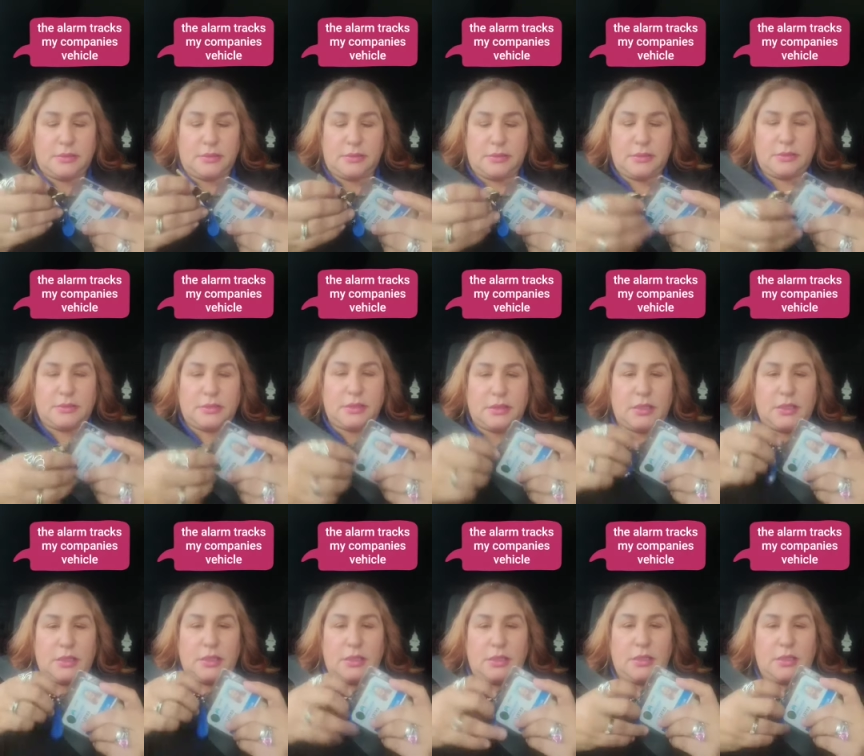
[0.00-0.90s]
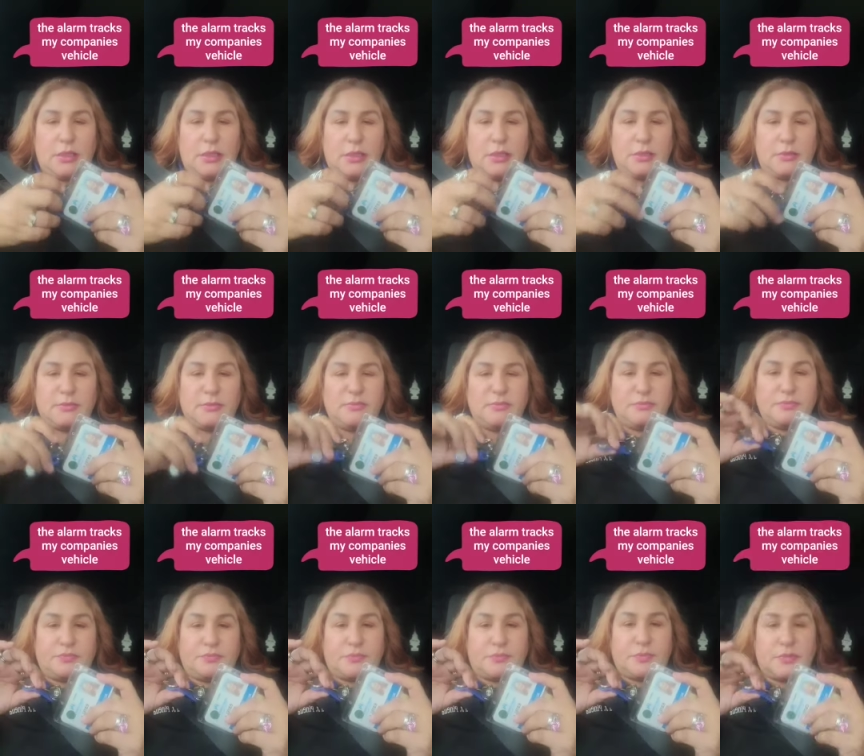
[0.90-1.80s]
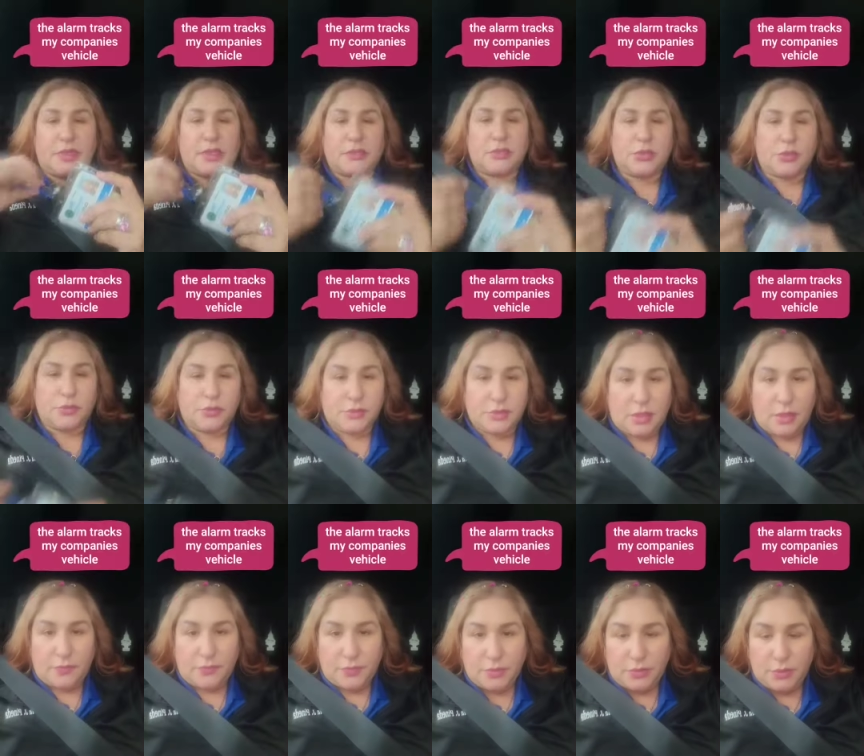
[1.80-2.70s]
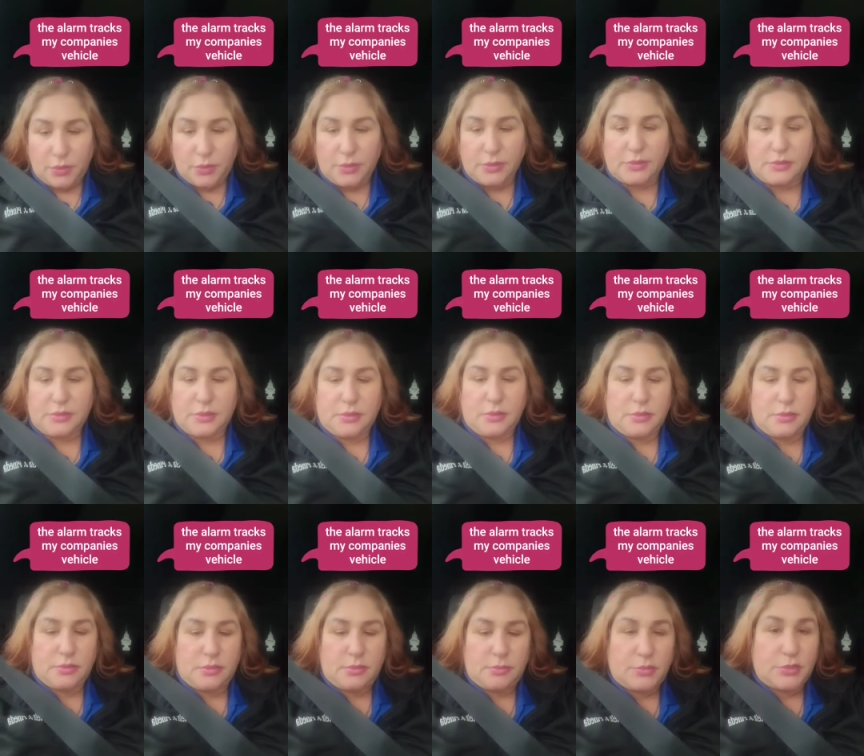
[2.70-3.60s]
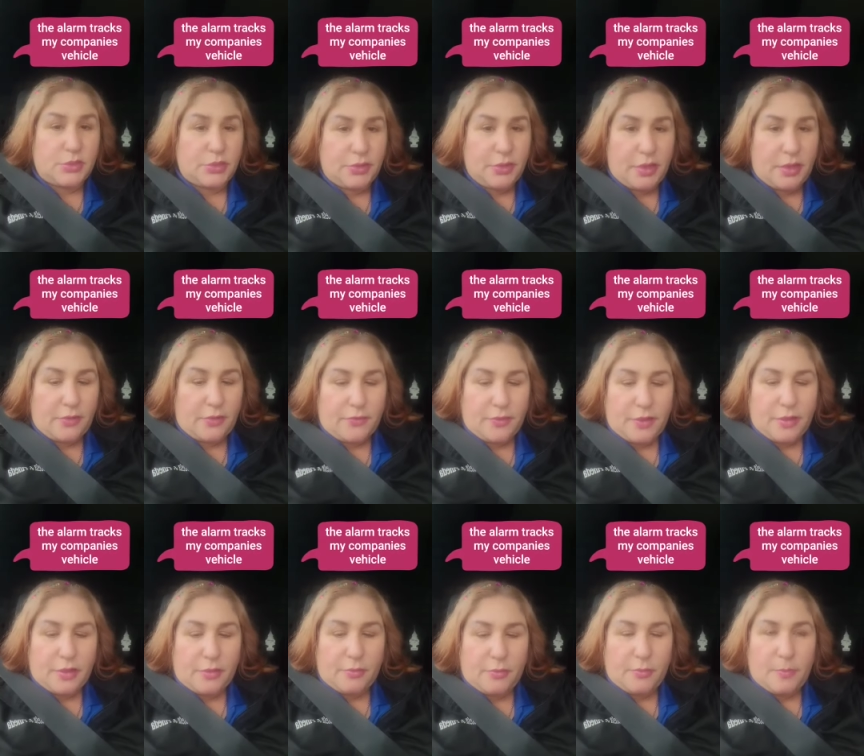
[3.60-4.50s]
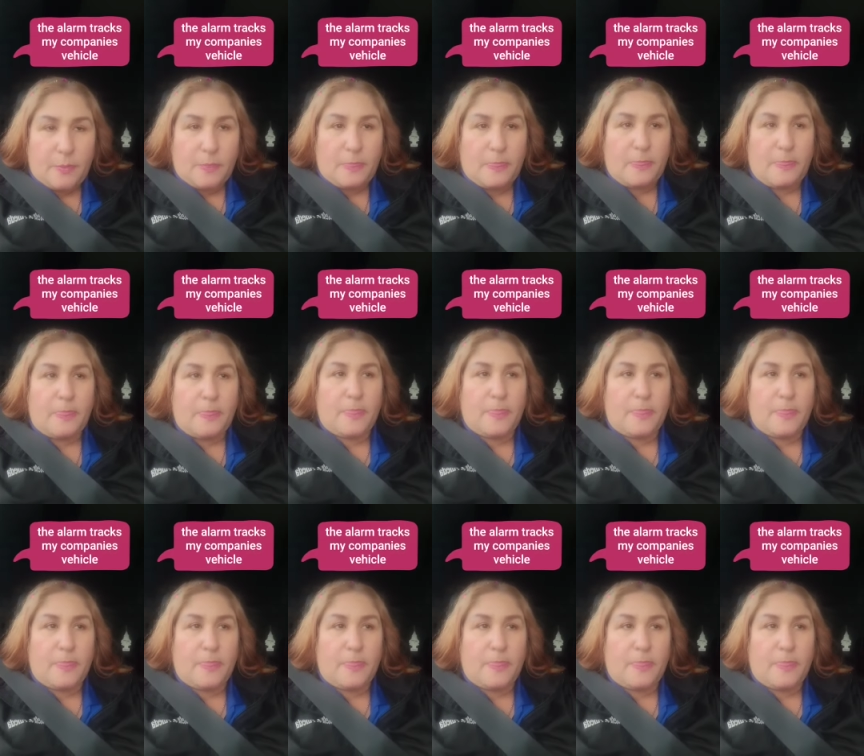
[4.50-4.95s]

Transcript: this is the key that turns off the noise. I'm turn it off right now.